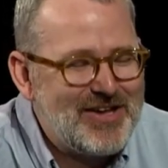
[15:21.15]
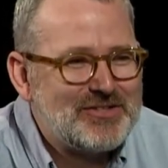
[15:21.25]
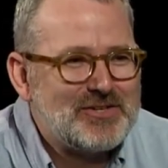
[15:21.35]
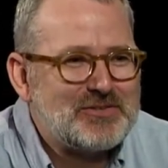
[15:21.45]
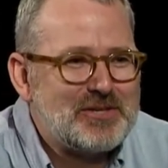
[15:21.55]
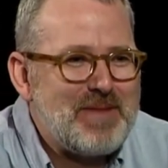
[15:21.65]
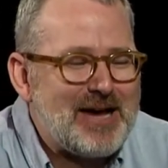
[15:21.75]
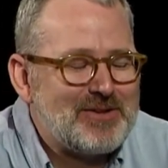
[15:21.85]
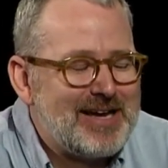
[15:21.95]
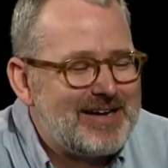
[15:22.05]
so it's
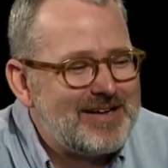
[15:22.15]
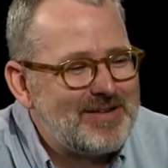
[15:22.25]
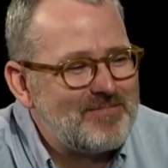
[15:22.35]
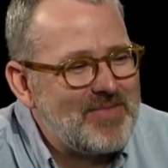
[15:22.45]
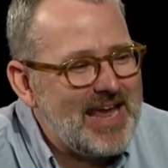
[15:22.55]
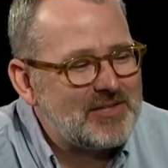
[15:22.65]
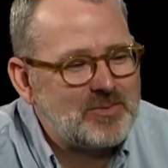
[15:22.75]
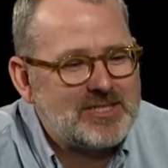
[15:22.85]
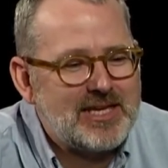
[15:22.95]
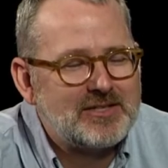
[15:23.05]
about, um, as
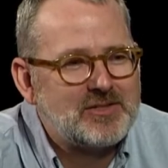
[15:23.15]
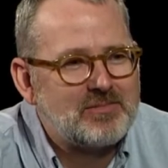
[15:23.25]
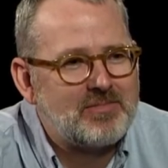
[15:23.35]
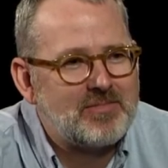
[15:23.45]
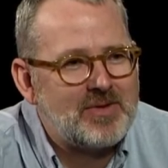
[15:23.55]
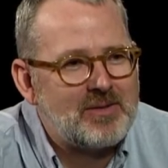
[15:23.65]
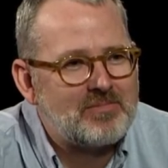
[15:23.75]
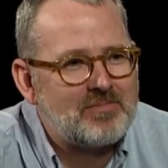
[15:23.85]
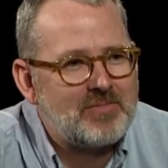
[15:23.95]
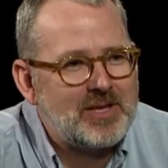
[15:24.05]
we said, it's a, uh,
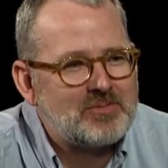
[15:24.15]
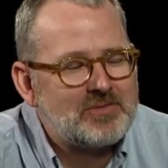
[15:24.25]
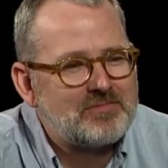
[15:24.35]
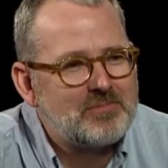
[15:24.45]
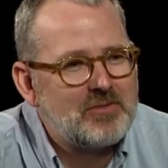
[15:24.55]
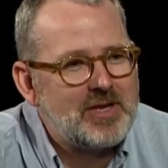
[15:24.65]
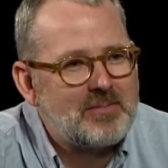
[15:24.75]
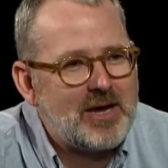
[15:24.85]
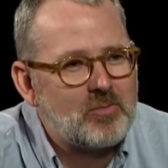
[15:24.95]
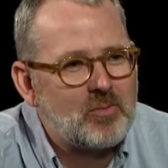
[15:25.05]
it was a movie
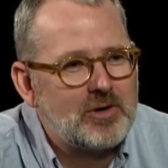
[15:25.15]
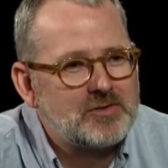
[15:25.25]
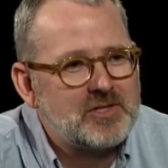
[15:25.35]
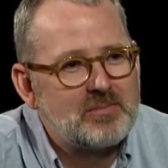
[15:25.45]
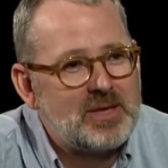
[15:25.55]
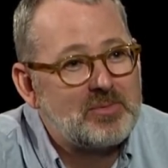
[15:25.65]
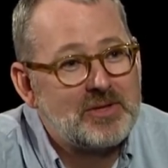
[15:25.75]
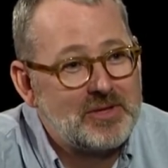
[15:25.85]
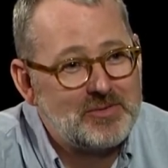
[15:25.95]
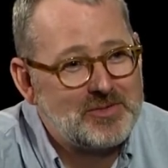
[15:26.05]
about words and the people
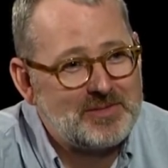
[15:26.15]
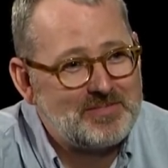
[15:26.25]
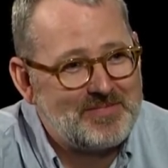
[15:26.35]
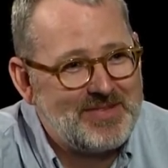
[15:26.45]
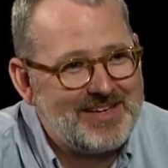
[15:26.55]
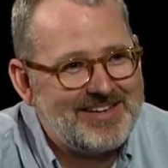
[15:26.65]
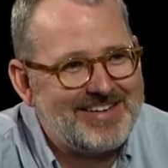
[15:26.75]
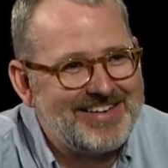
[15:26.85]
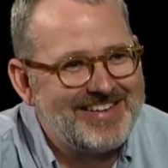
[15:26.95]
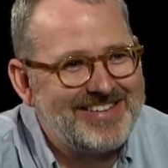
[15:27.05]
that use them.
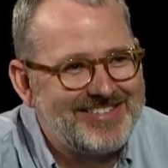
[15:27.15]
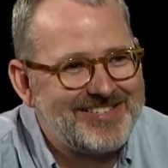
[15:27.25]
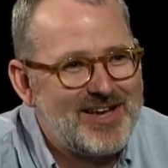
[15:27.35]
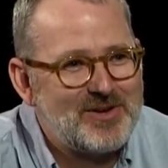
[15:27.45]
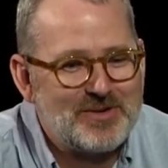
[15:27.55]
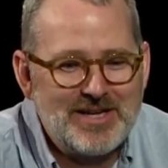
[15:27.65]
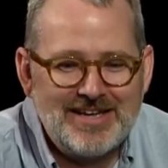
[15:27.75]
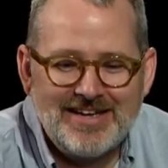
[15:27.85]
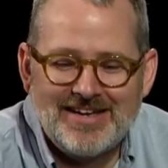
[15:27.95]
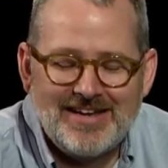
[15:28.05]
Wow. Uh, so
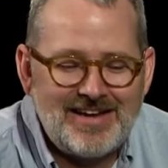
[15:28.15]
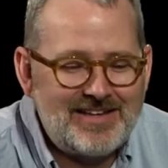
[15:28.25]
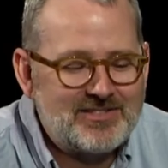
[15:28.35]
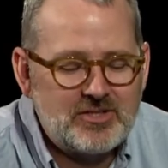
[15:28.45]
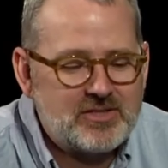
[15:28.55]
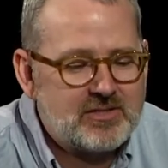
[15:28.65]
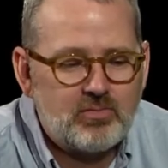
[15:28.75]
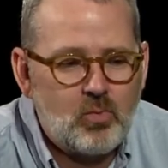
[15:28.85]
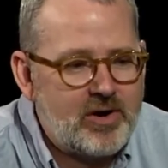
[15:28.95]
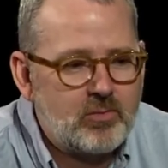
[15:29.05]
Interesting. It's just
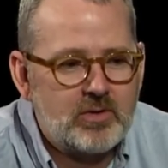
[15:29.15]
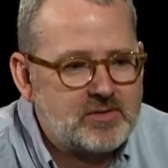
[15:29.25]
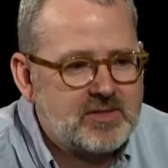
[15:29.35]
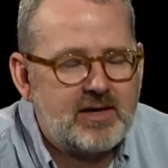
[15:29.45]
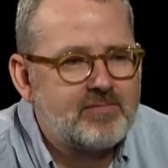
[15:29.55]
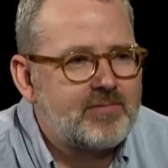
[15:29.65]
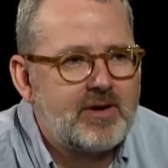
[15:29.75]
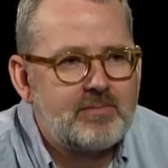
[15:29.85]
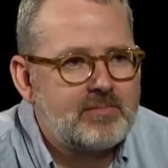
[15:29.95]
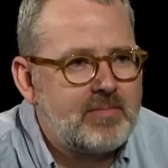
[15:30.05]
where do words come
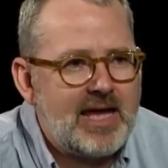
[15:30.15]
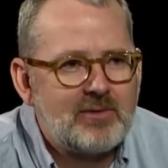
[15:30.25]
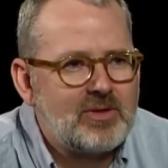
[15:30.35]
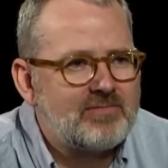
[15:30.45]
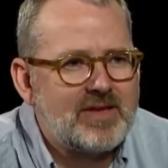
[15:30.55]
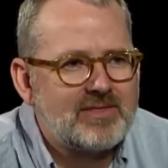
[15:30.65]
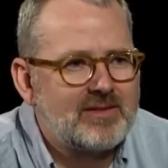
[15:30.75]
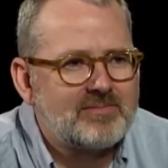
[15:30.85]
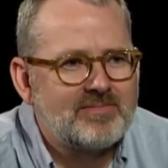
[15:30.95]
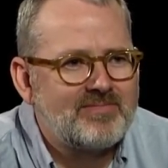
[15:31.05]
from? How do we invent
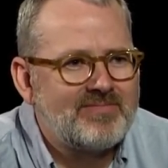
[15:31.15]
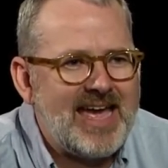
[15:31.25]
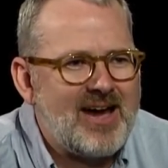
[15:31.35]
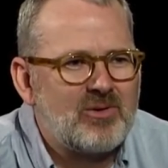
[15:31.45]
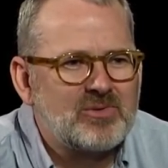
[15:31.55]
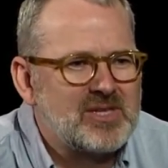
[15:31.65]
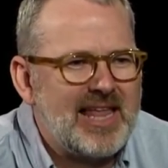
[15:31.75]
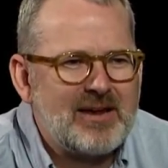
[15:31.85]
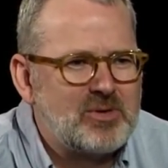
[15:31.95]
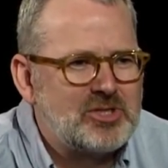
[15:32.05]
them? How was
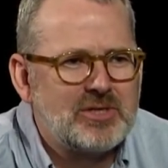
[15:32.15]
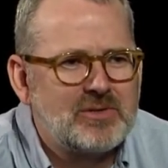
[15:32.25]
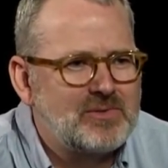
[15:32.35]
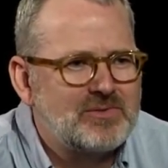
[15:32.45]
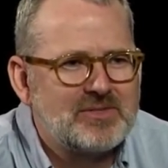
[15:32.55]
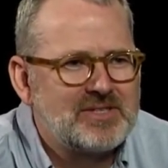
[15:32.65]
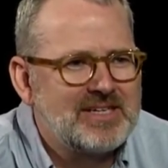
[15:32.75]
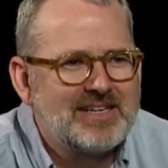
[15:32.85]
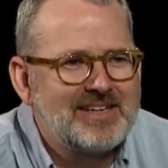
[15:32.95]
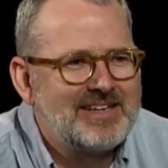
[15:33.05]
language used?
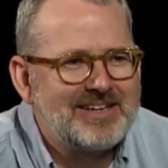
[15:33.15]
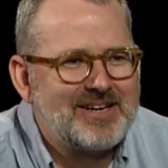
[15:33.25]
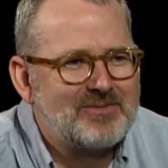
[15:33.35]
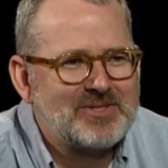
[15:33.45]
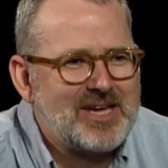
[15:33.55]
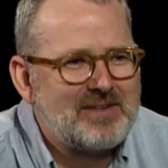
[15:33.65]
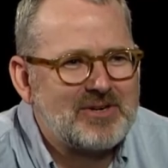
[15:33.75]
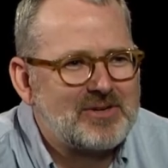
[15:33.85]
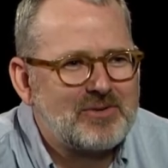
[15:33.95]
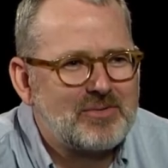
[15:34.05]
You know, it was kind of a
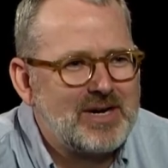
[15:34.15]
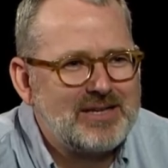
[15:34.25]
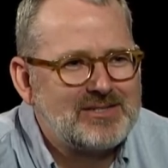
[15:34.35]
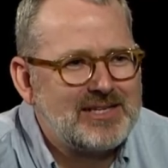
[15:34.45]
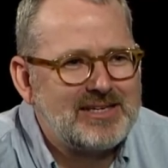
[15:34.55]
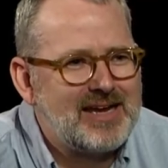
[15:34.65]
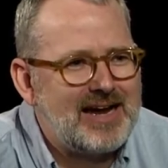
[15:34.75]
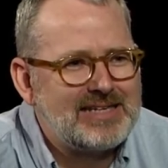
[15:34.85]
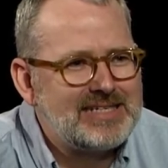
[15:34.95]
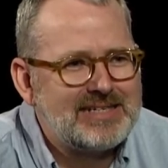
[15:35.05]
crazy
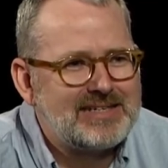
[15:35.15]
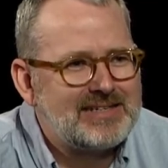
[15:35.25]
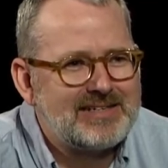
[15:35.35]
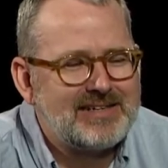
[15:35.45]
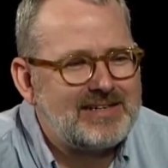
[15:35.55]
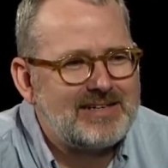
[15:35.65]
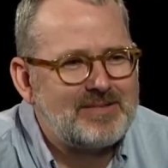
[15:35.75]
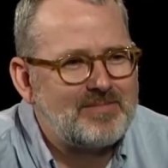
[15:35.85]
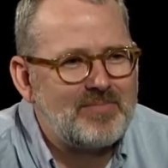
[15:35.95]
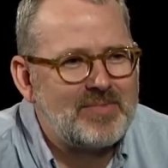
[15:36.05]
idea.
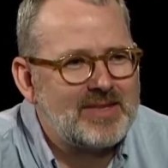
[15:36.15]
Um, was that the